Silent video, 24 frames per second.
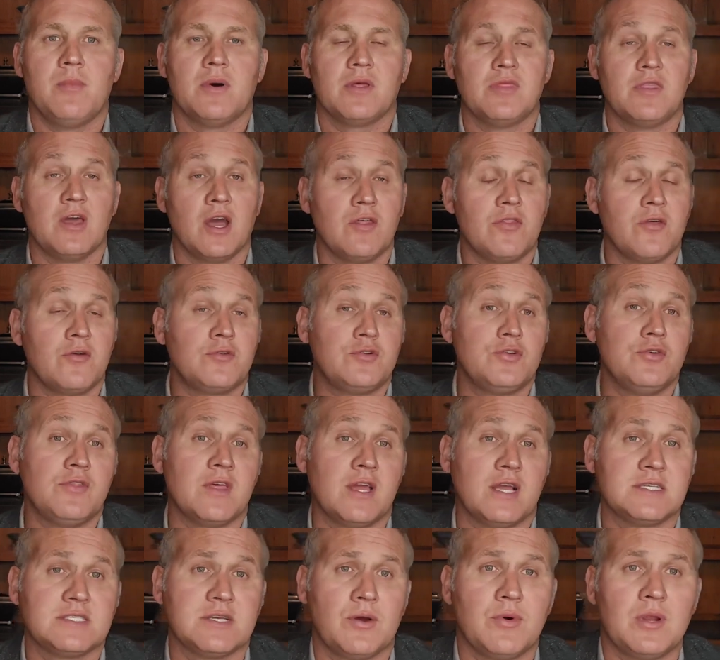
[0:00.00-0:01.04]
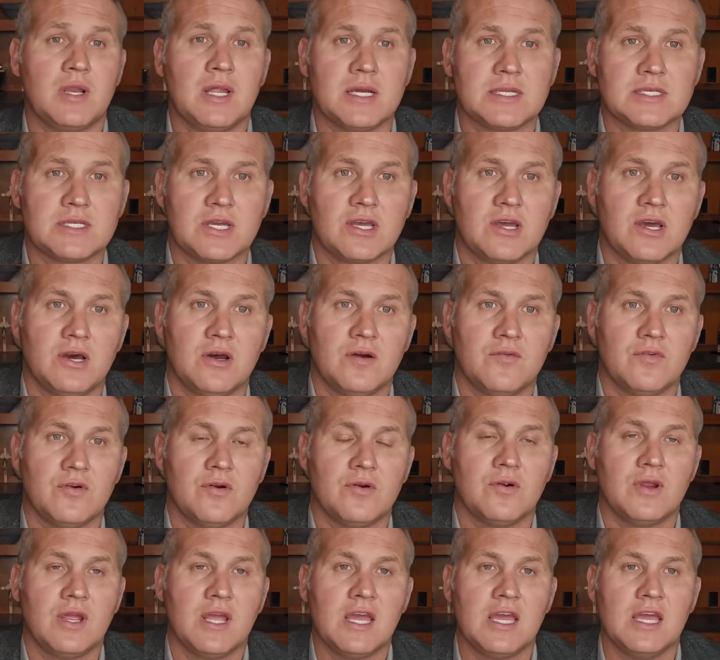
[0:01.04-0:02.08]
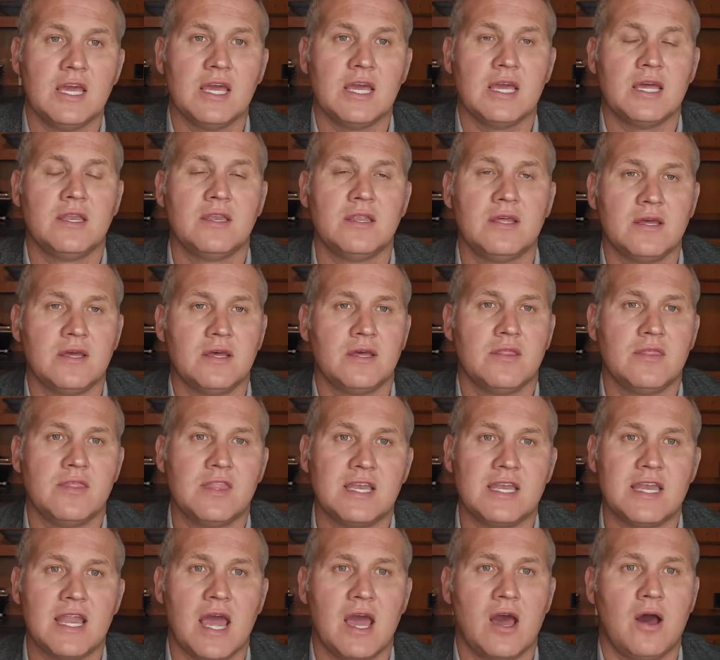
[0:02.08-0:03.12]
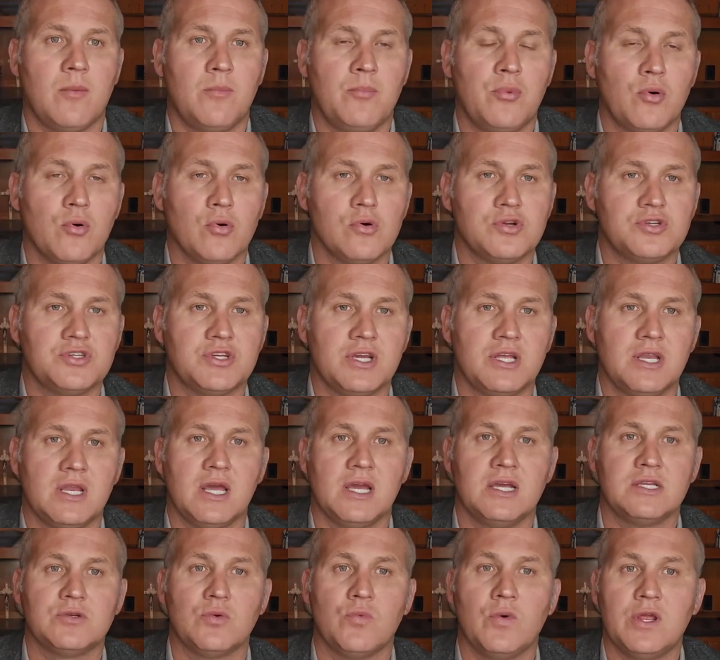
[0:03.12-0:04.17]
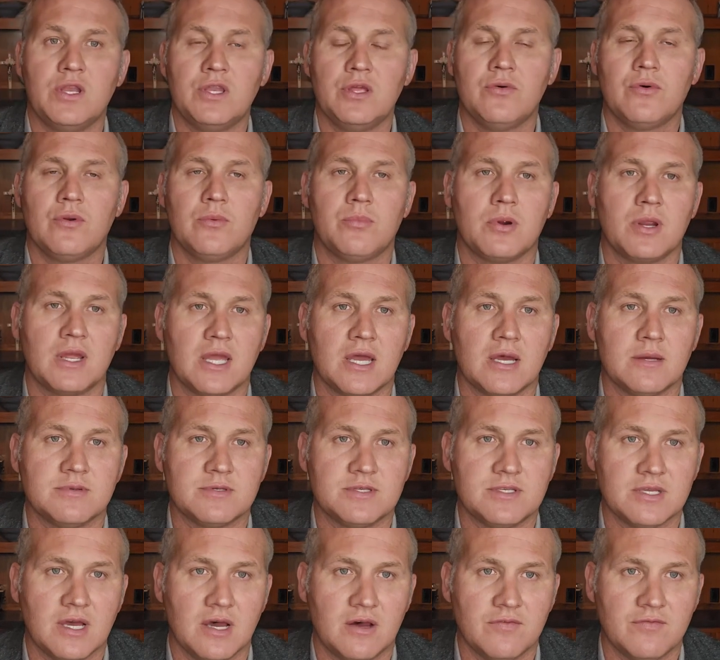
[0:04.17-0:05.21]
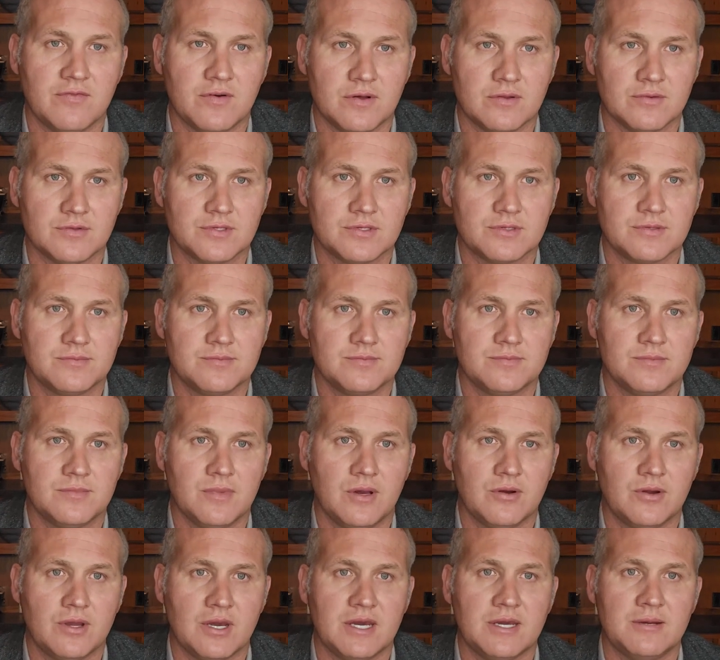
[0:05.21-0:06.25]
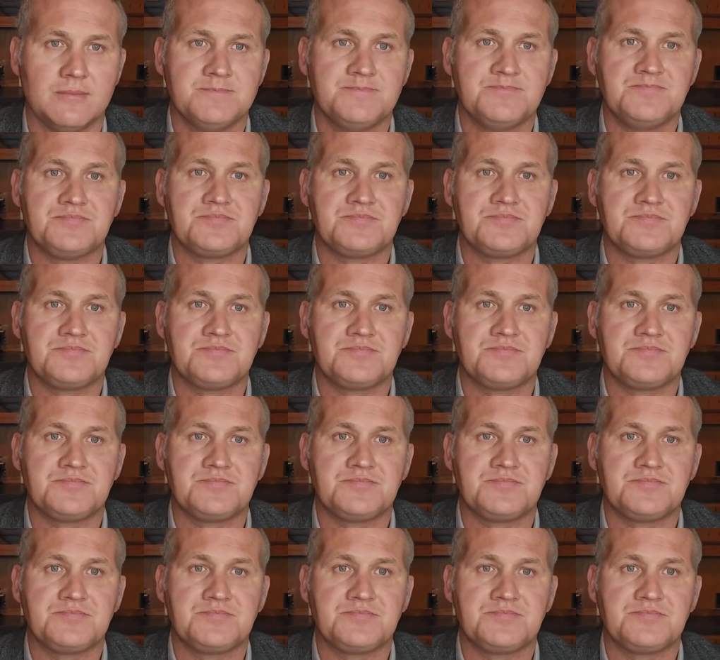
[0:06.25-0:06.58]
The other two things I would like to cover in the now portion is when you would bring up cell phones. Okay.